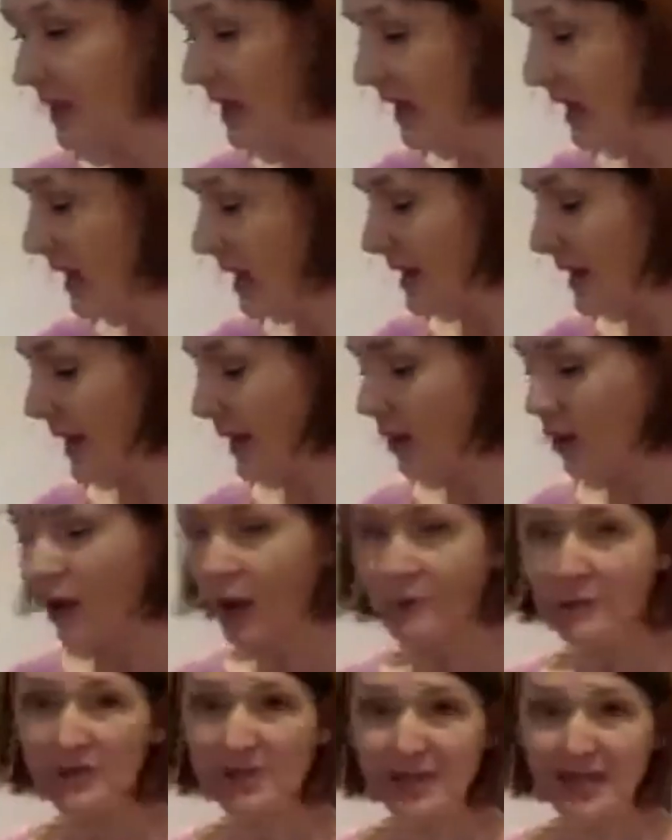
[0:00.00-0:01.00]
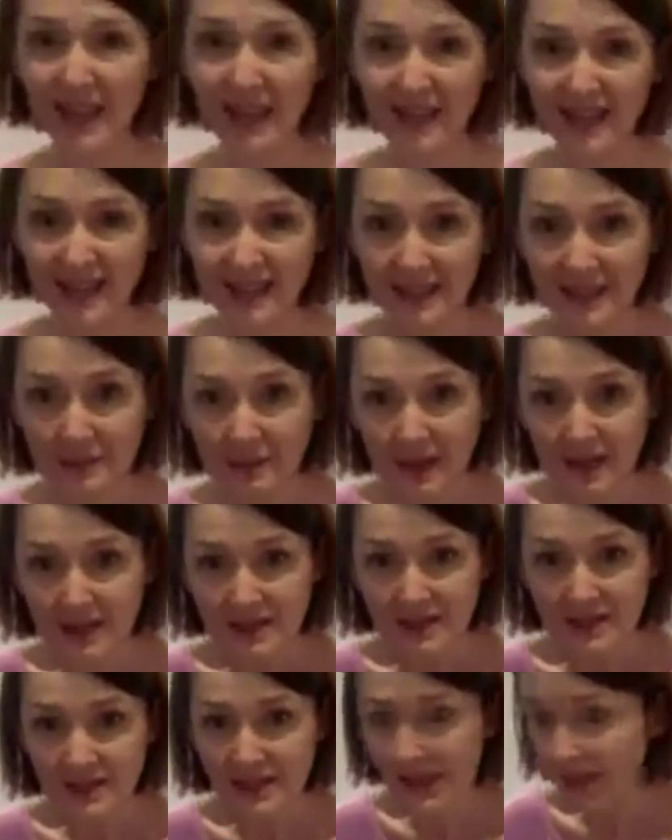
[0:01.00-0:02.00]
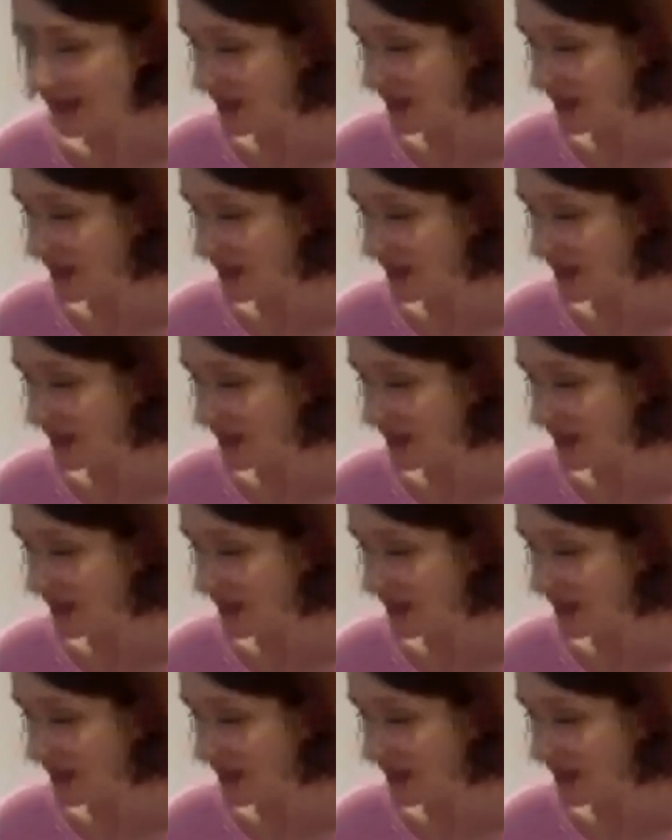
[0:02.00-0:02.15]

Now I'm using cannellini beans today